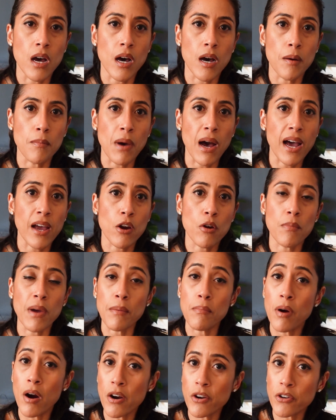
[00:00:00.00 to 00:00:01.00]
um, I or my
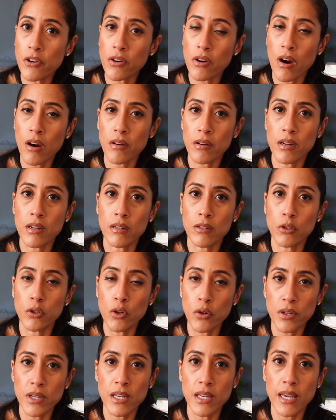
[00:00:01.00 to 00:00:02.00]
partner are
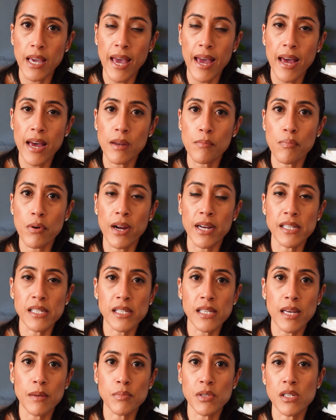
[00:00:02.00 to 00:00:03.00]
looking at
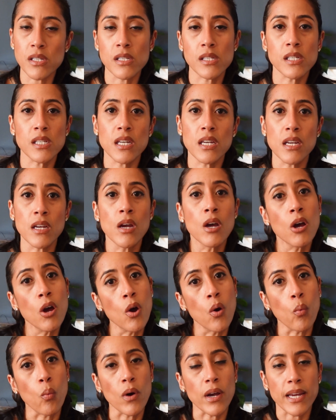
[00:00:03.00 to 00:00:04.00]
PriceLabs to see
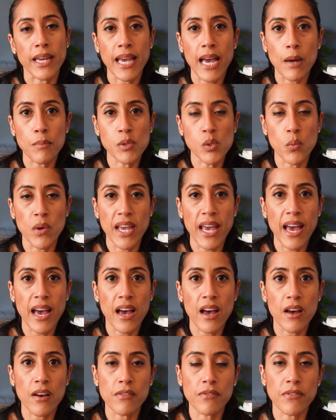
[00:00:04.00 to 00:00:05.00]
what gaps we
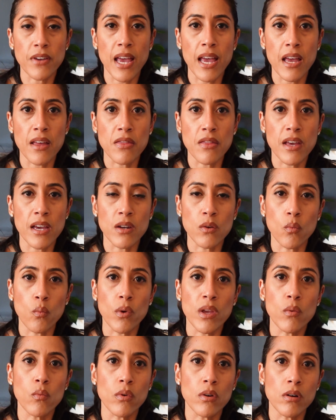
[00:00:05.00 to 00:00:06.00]
have, and then
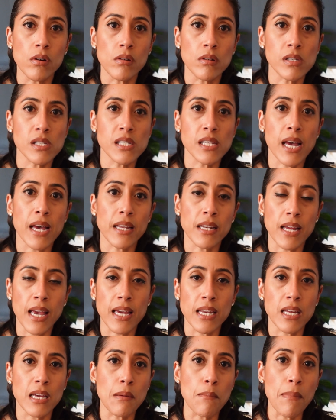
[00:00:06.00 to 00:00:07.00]
we will set
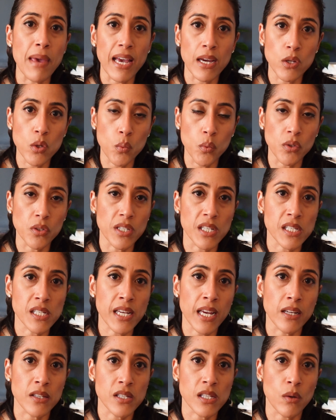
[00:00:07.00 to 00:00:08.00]
any manual
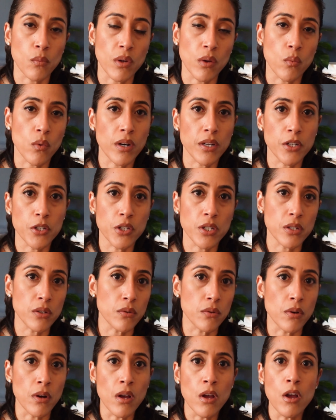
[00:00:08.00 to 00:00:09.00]
discounts that we want to
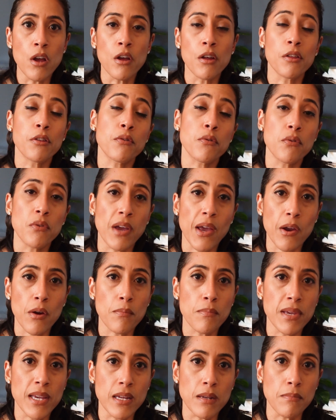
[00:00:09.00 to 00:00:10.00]
do through
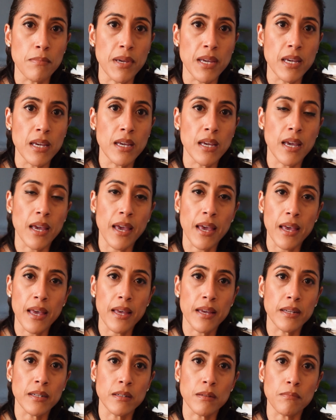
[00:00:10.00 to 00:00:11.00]
Airbnb,
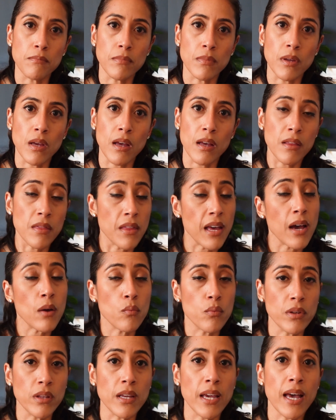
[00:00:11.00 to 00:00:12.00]
and, and that
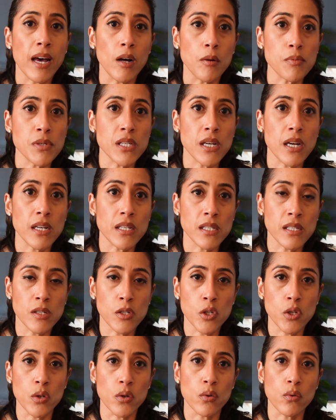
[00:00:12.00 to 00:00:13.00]
really helps us
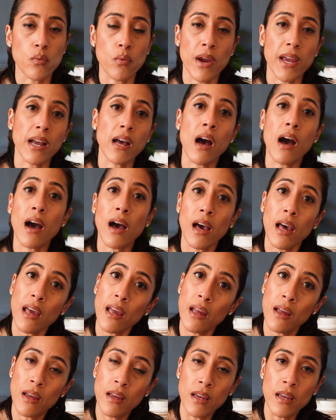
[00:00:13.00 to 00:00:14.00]
to rank
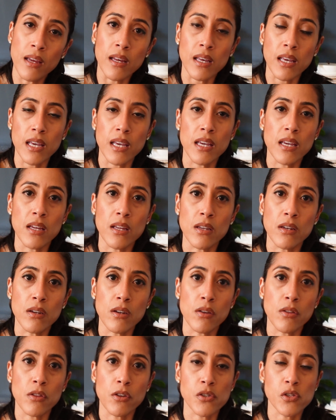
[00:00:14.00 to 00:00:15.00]
high
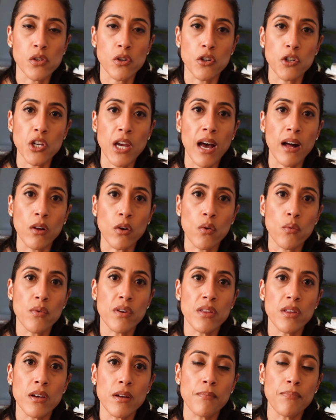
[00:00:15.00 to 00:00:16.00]
in the search
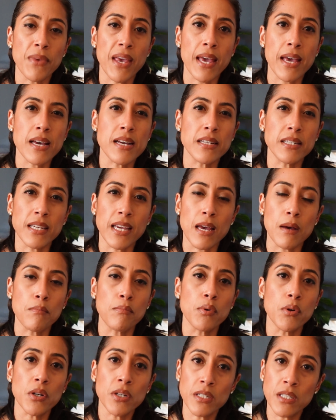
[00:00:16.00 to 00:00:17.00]
algorithm and get
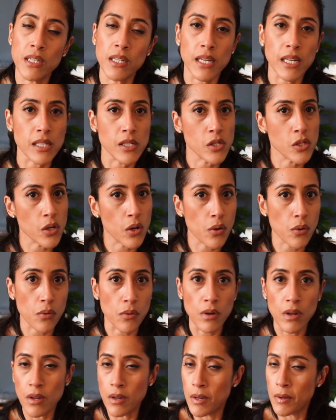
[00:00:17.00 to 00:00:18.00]
booked. And
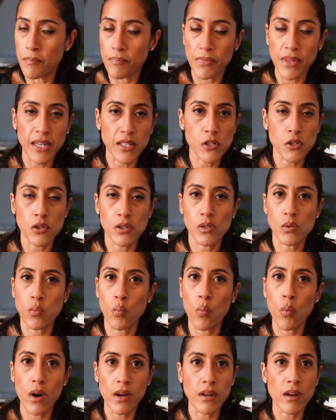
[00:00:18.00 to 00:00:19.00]
so that's just
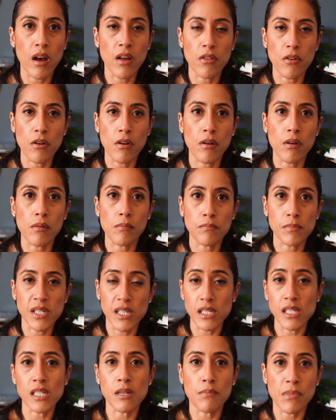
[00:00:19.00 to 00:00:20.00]
one other
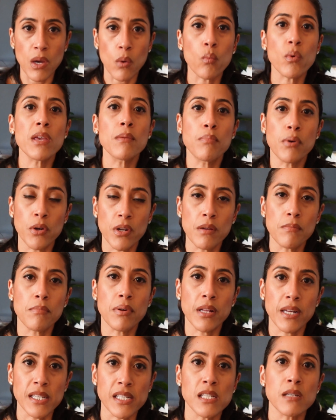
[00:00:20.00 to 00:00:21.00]
system that we put in
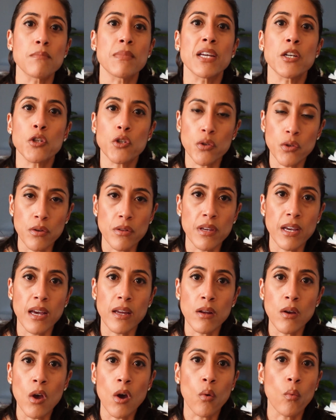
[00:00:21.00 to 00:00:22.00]
place to make sure
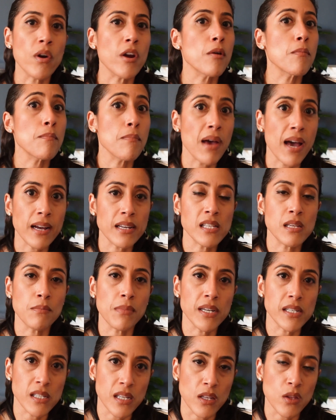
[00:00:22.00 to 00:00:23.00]
that we're
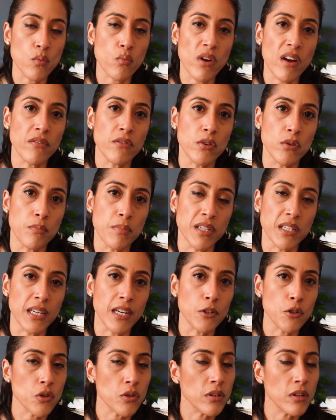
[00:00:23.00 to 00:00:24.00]
maximizing the revenue
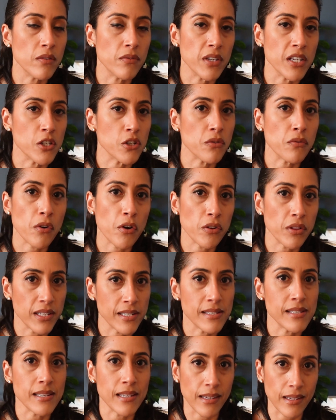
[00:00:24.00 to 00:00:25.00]
potential of each of our
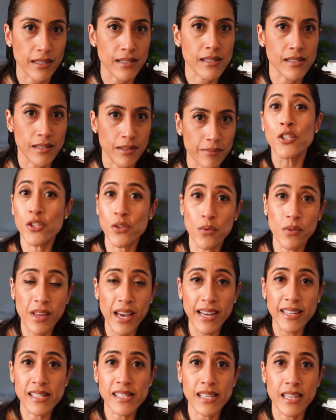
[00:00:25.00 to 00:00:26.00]
listings. So
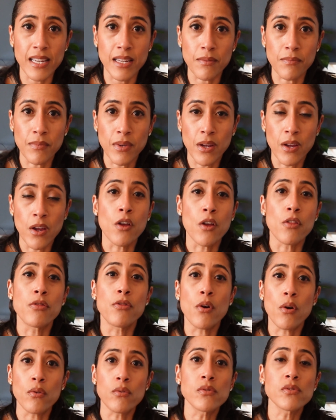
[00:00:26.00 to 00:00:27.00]
that's it.
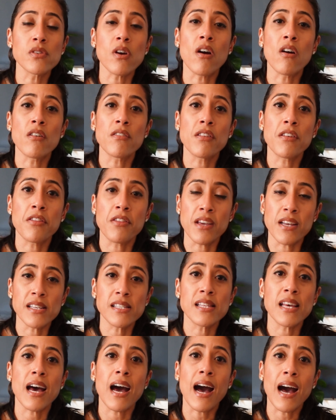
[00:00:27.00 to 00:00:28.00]
Those are the
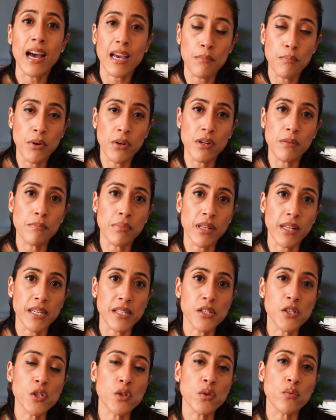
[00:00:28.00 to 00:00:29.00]
things that I put in
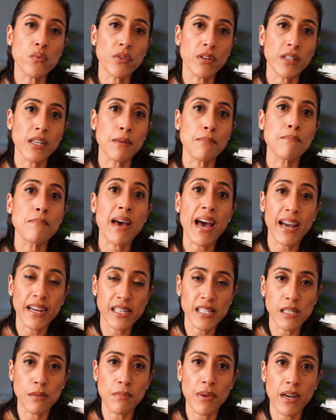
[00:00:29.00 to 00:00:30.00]
place to really
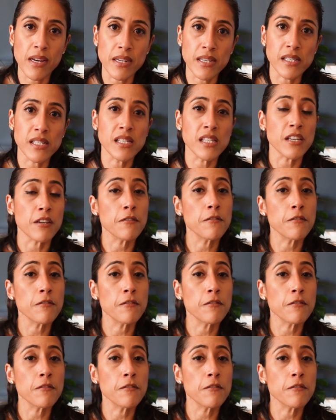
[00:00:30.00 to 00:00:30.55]
maximize the